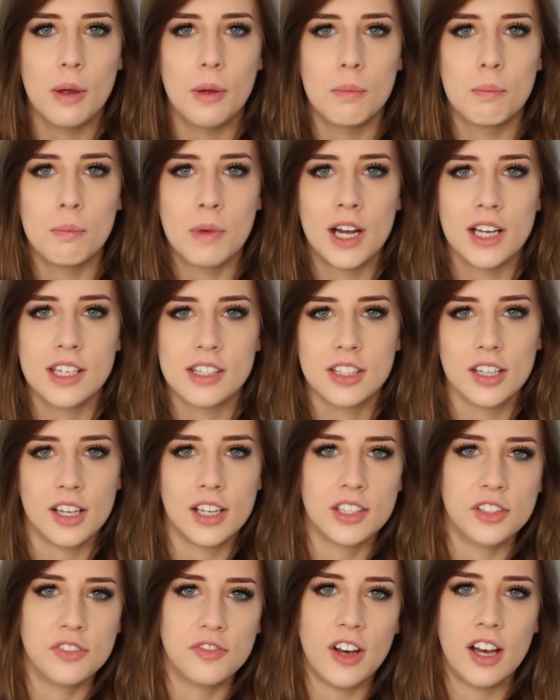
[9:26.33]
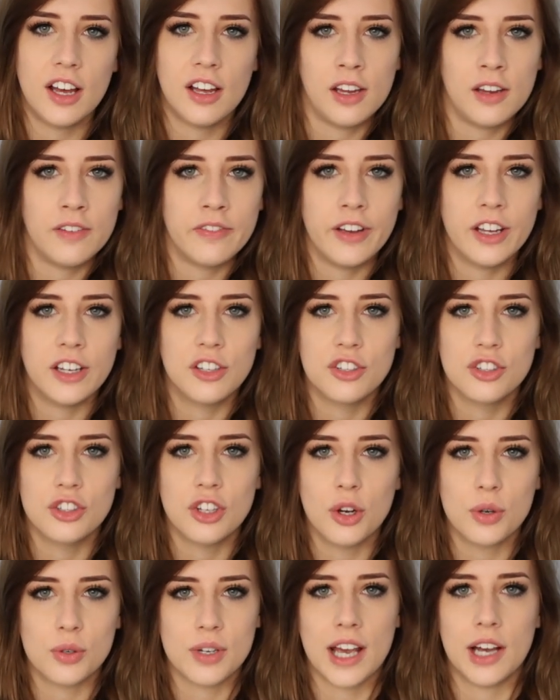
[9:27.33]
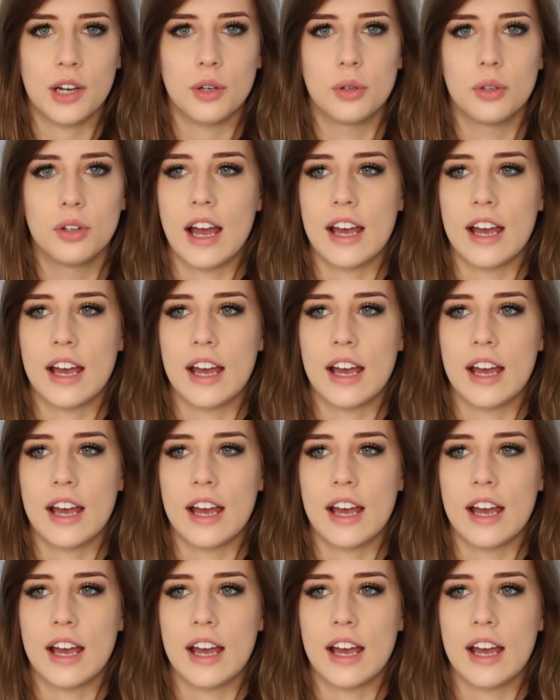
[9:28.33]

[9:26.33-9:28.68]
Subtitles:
my size 5 had sold out